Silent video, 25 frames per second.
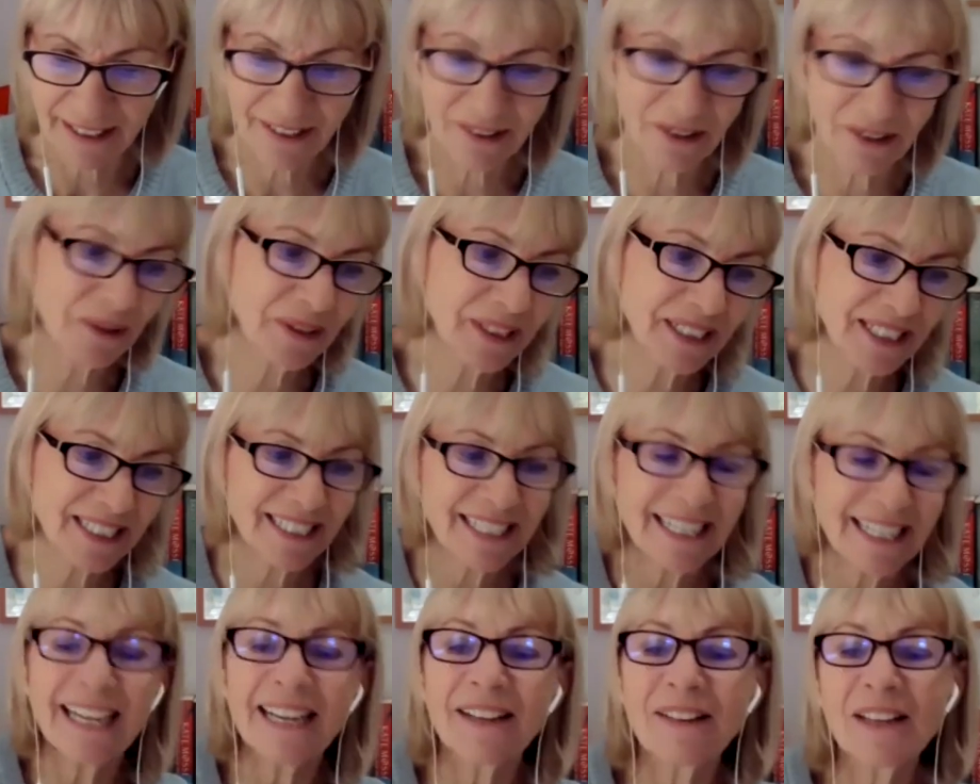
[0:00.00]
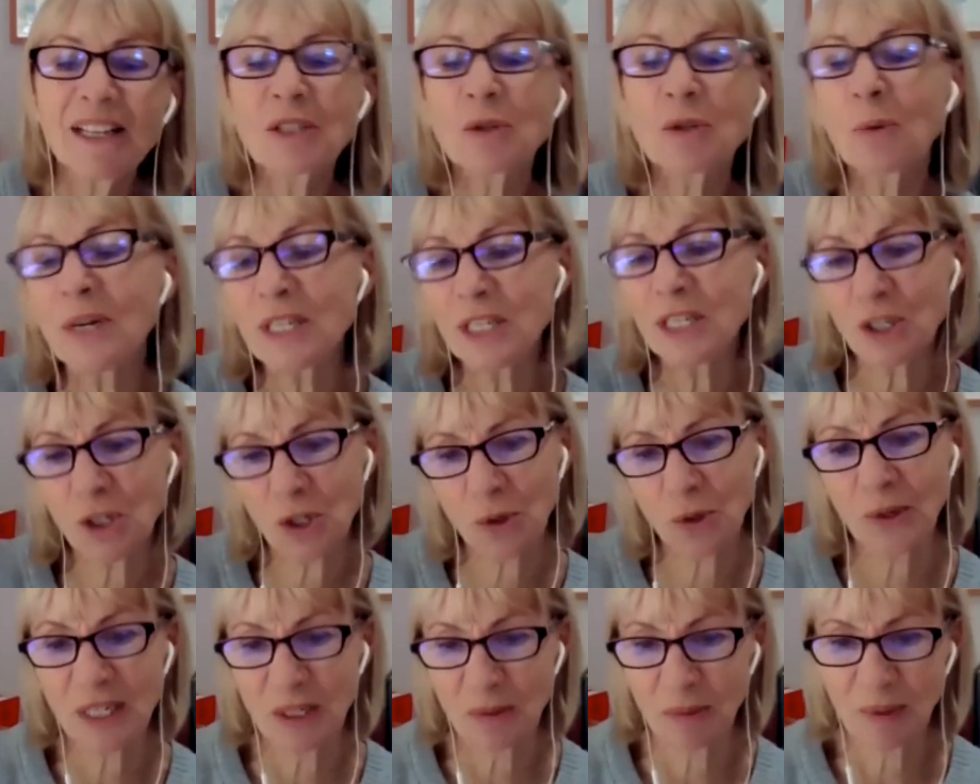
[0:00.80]
You know, it's there's always a
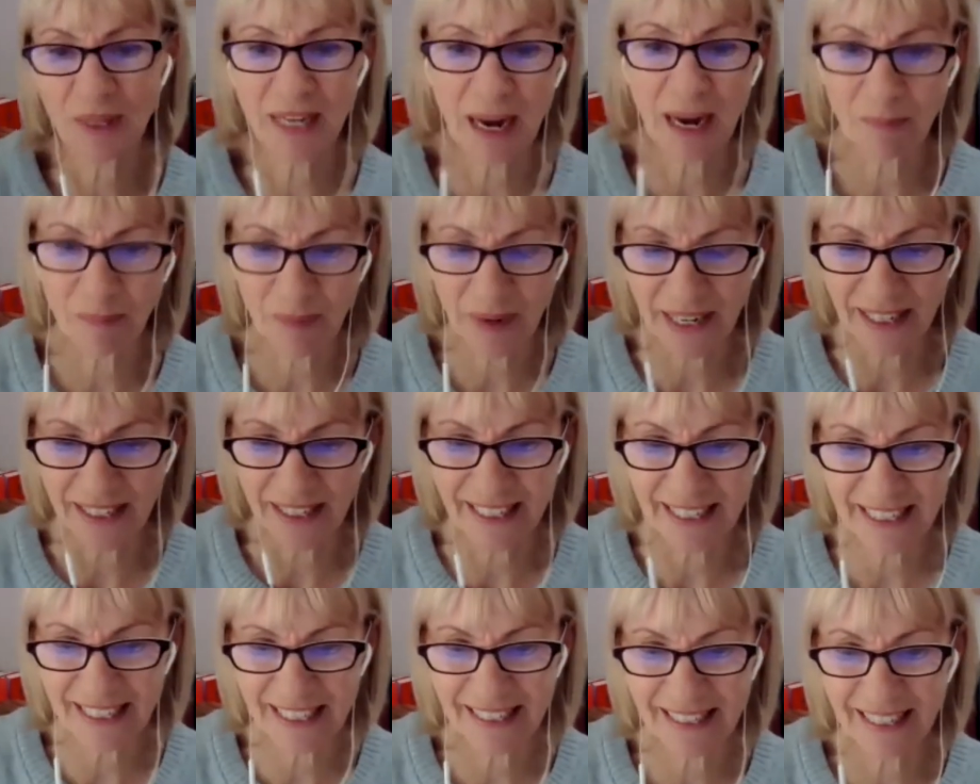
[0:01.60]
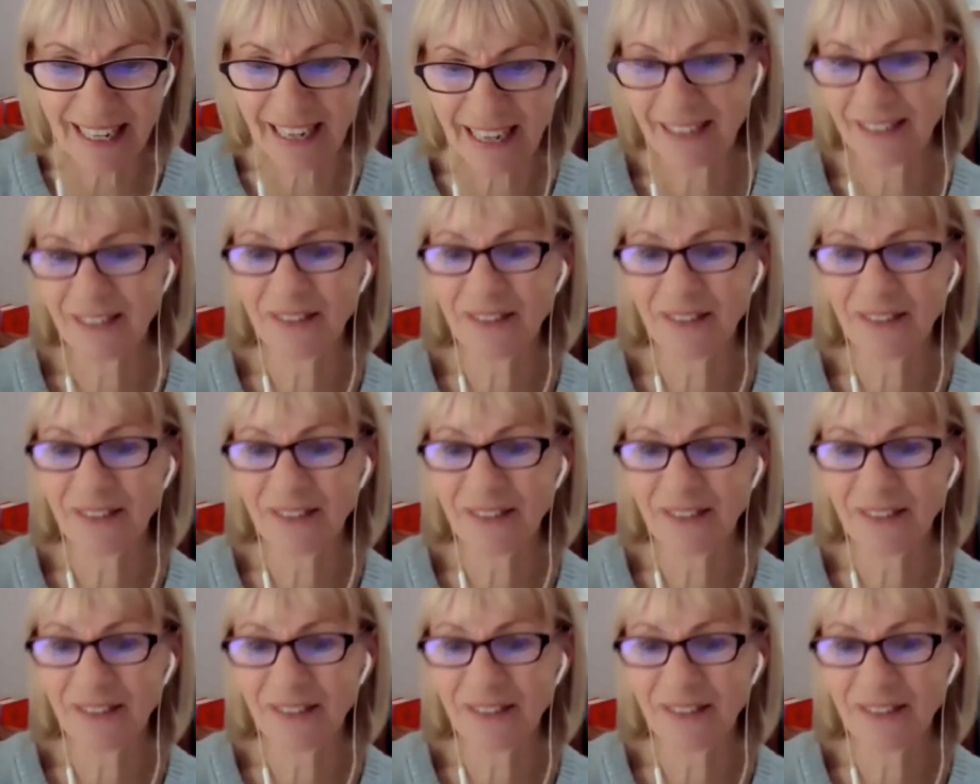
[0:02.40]
choice with campaigning, isn't there?